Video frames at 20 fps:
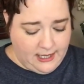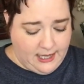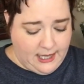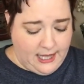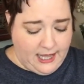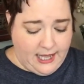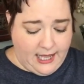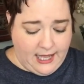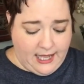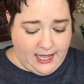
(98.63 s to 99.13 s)

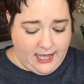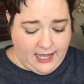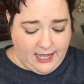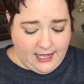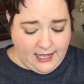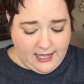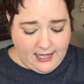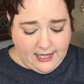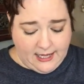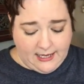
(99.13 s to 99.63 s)

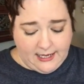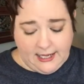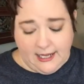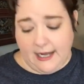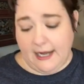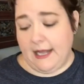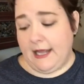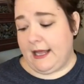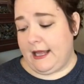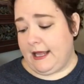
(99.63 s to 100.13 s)
and it
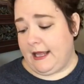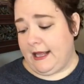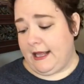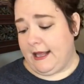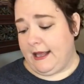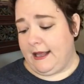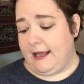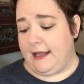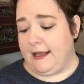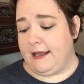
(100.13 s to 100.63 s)

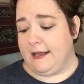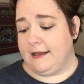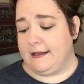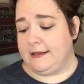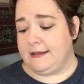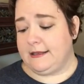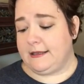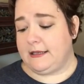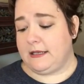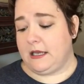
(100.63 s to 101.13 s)

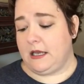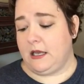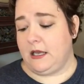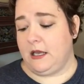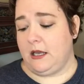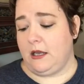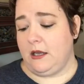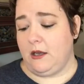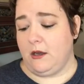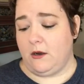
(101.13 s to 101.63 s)
is
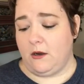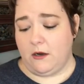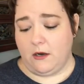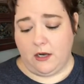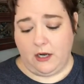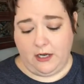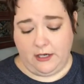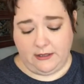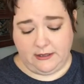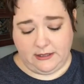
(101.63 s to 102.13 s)

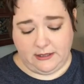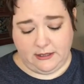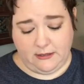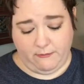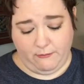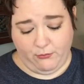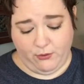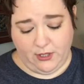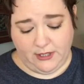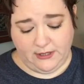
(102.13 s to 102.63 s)
Yarns
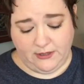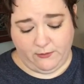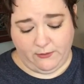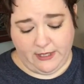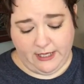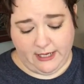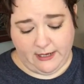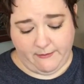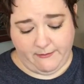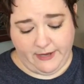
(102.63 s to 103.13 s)

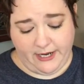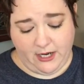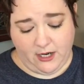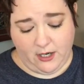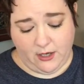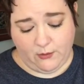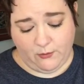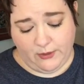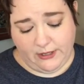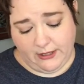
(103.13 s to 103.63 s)
Brunswick
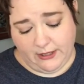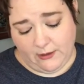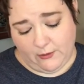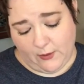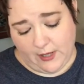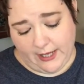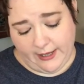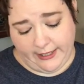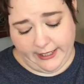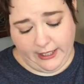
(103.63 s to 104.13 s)
American
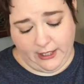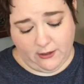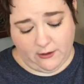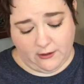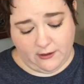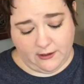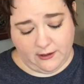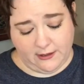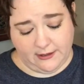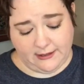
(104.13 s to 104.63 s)
Quality
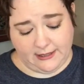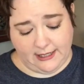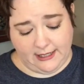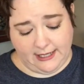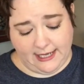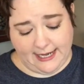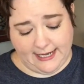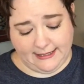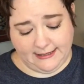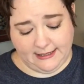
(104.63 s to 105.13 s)
Yarns,
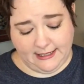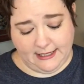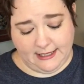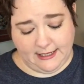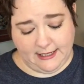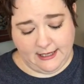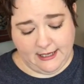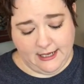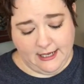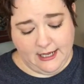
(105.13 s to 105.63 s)

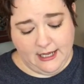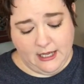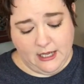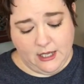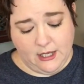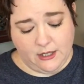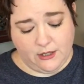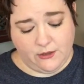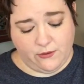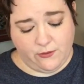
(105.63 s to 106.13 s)
Alaska,
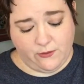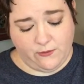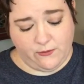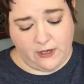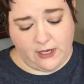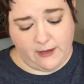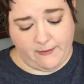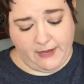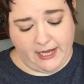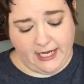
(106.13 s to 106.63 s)

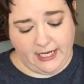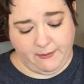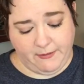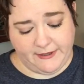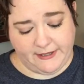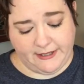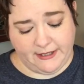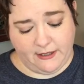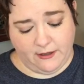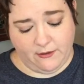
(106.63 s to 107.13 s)

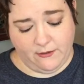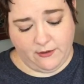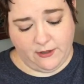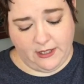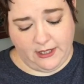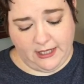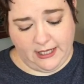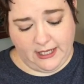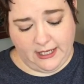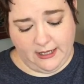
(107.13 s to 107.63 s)
80%
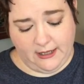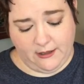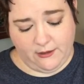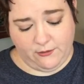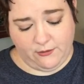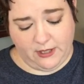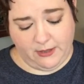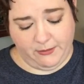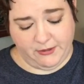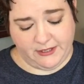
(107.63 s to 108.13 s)
acrylic,
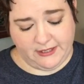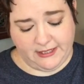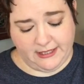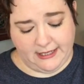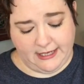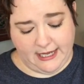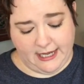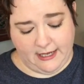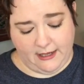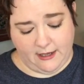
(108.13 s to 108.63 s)
20%
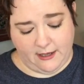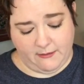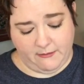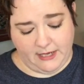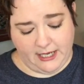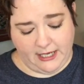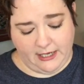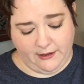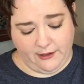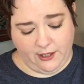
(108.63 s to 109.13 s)
nylon,
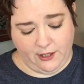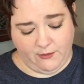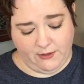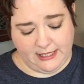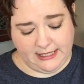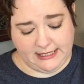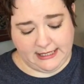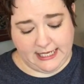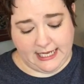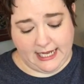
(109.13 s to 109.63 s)
made in the
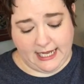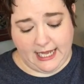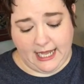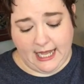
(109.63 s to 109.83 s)
USA.